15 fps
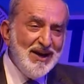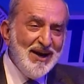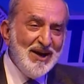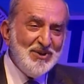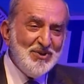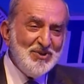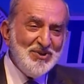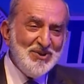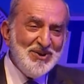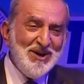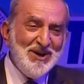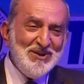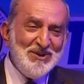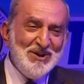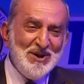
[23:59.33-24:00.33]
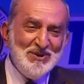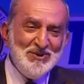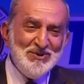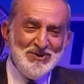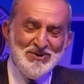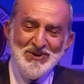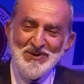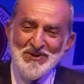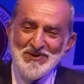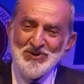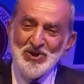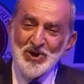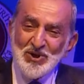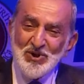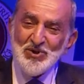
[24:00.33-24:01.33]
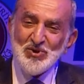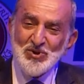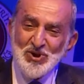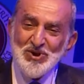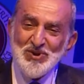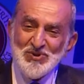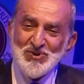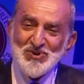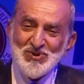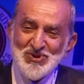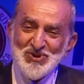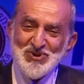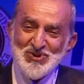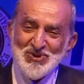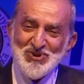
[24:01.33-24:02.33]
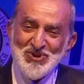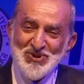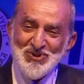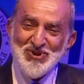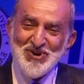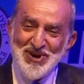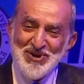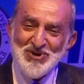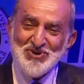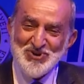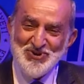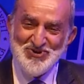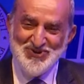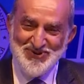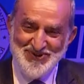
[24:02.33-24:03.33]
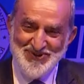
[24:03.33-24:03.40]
Taqiyuddin's 6-cylinder engine,